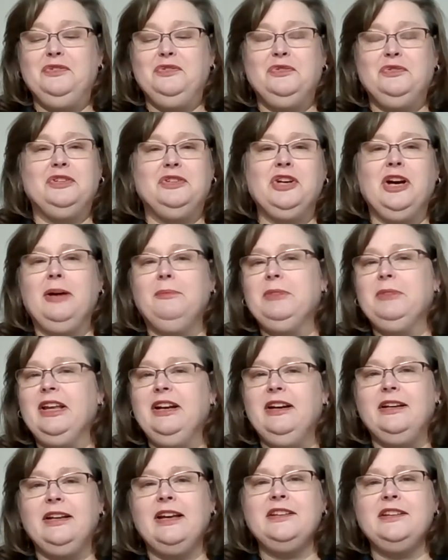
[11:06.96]
The job day
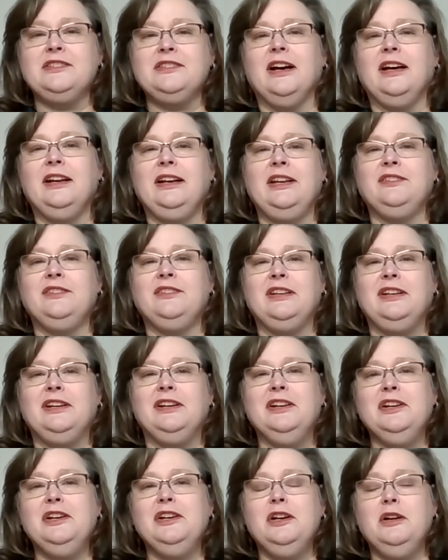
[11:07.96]
to day is not easy,
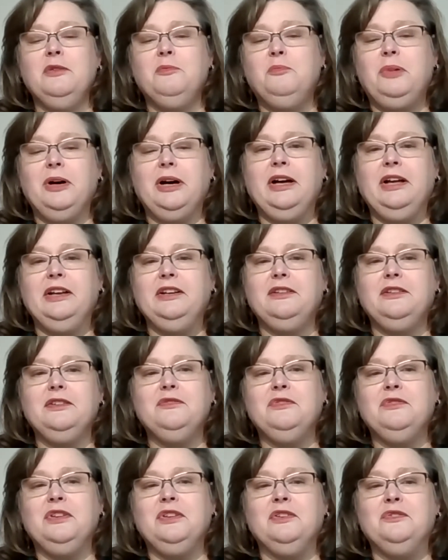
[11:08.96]
but
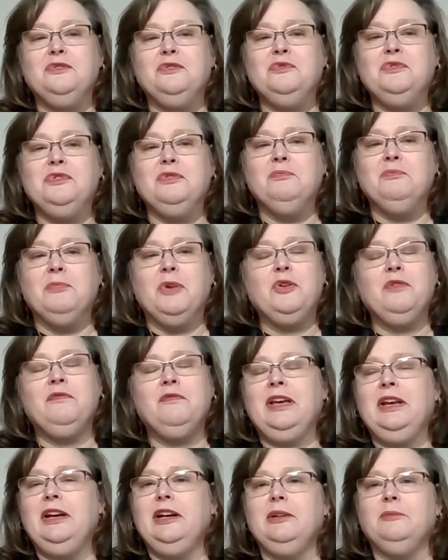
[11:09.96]
the
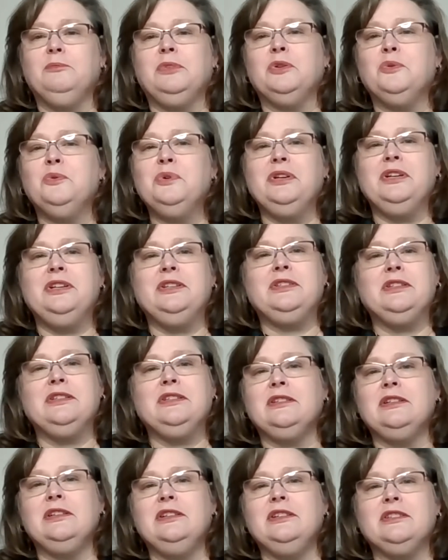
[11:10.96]
motivating employees
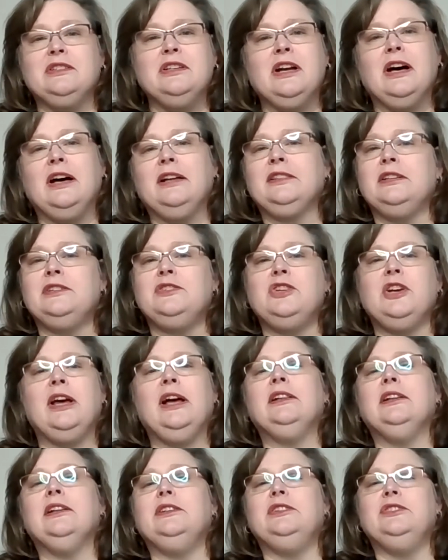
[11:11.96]
is not the
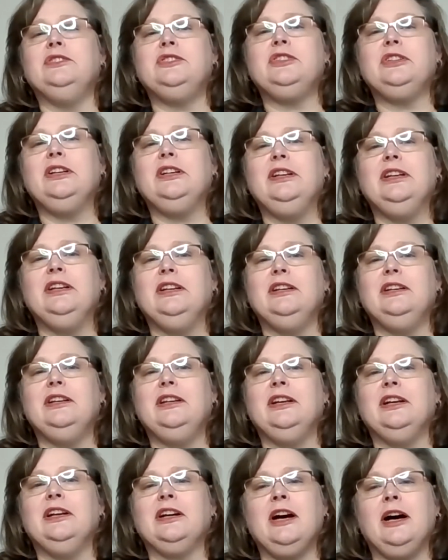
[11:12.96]
challenge
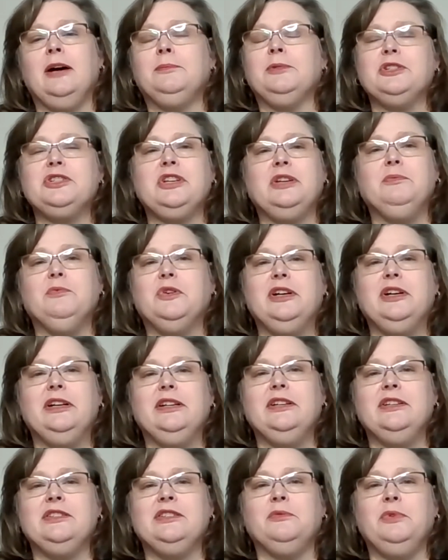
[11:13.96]
in accomplishing what it
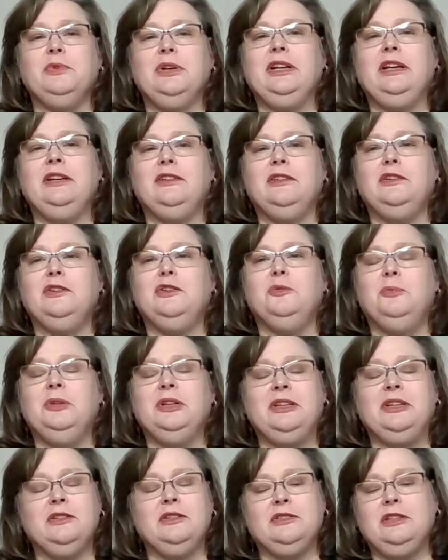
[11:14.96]
is that we need to do,
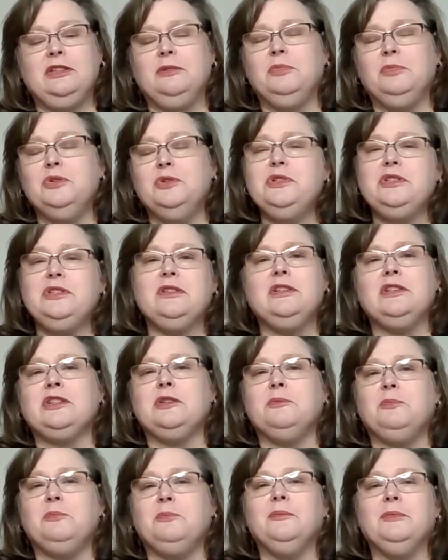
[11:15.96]
because the employees of this
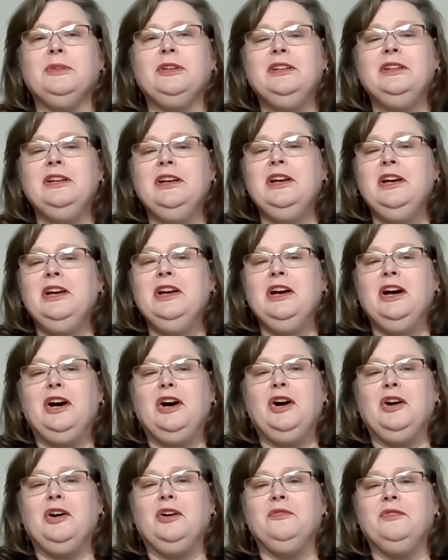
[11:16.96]
department
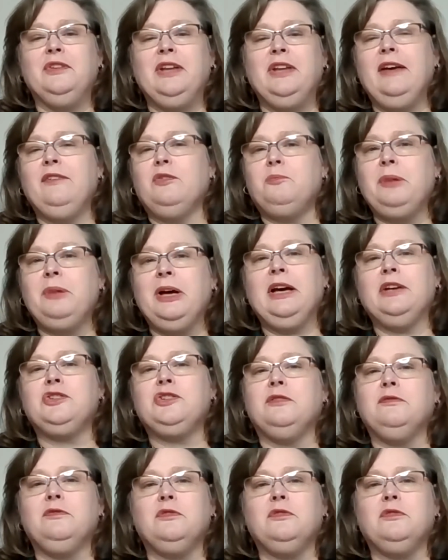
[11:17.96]
they have a passion